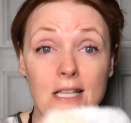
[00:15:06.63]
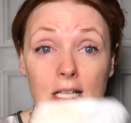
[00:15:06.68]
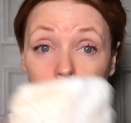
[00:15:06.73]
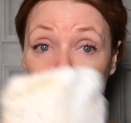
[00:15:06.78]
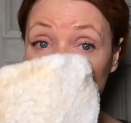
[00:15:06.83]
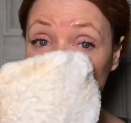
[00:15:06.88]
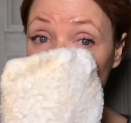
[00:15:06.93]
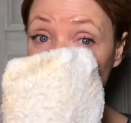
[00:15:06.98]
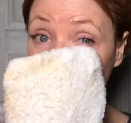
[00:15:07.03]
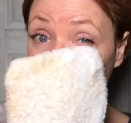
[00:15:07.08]
and the
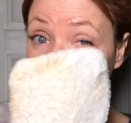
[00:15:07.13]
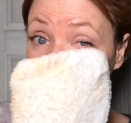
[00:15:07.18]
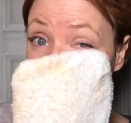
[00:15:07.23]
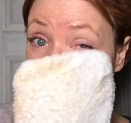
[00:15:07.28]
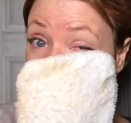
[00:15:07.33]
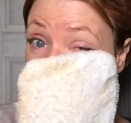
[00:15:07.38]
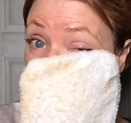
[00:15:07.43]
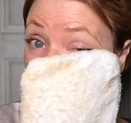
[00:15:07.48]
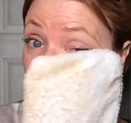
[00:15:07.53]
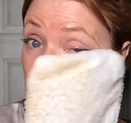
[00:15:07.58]

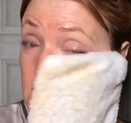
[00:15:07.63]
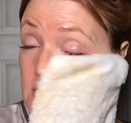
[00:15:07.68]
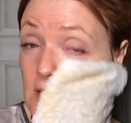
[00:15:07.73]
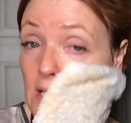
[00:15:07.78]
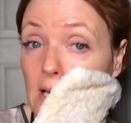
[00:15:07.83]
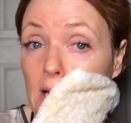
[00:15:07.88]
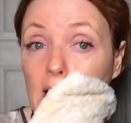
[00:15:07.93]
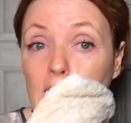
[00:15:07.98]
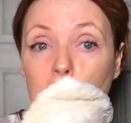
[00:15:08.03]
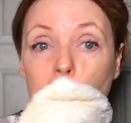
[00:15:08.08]
illuminating mask.
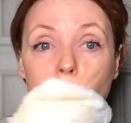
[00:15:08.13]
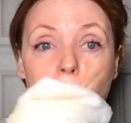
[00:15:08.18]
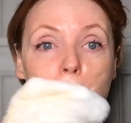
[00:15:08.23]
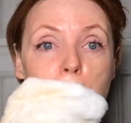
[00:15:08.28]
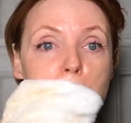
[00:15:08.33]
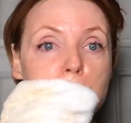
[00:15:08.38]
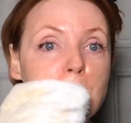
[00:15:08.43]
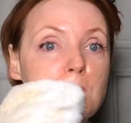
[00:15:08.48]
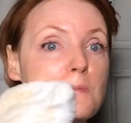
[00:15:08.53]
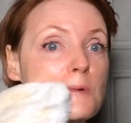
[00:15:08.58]

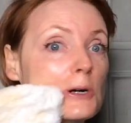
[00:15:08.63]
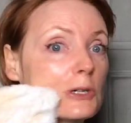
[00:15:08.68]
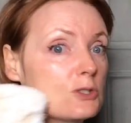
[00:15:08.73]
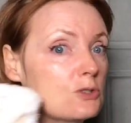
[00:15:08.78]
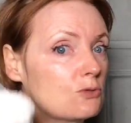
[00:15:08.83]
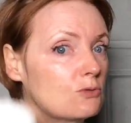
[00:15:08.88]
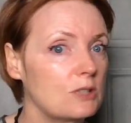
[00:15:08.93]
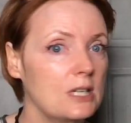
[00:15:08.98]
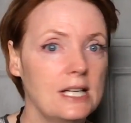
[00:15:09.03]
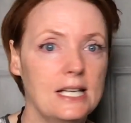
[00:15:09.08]
It
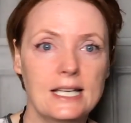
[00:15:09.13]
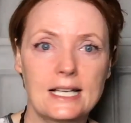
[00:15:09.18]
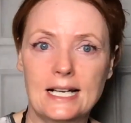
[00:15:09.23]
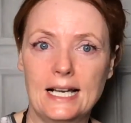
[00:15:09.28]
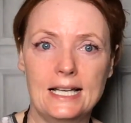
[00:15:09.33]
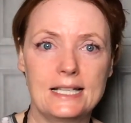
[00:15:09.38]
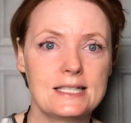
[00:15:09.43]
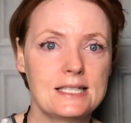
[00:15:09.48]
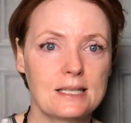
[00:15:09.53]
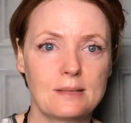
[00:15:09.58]
wasn't really a
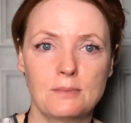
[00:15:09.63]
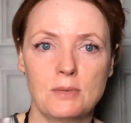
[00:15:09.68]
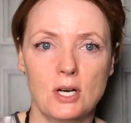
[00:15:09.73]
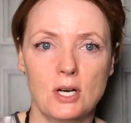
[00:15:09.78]
cleansing